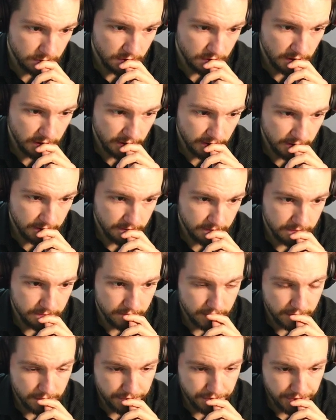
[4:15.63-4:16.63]
Yeah,
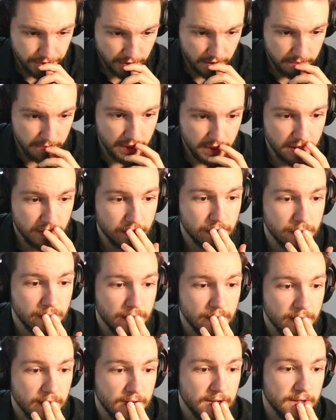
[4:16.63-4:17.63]
so I mean,
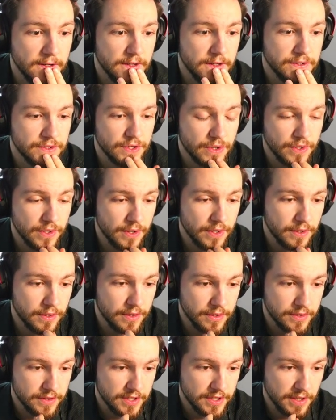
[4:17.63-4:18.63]
is there another
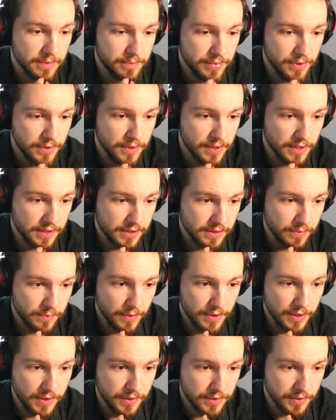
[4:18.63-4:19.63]
tempo I can
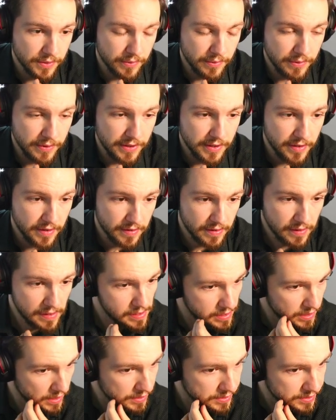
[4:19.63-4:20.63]
win on the queen?
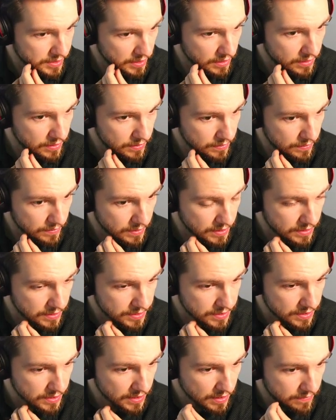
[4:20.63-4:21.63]
I guess I can do
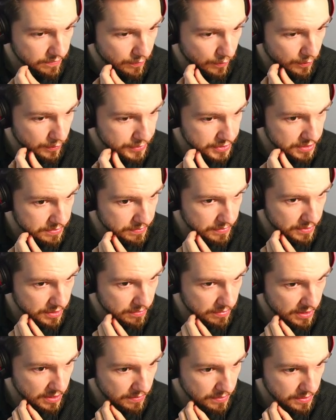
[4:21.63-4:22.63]
this, and that forces me to
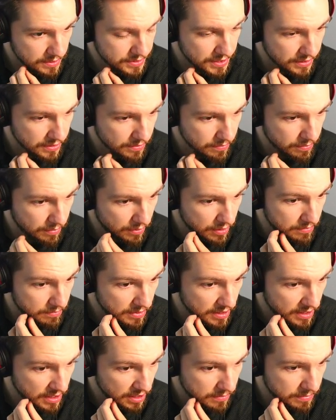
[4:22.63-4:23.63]
be able to take the pawn
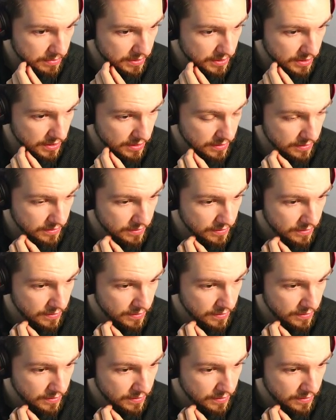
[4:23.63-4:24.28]
back, but then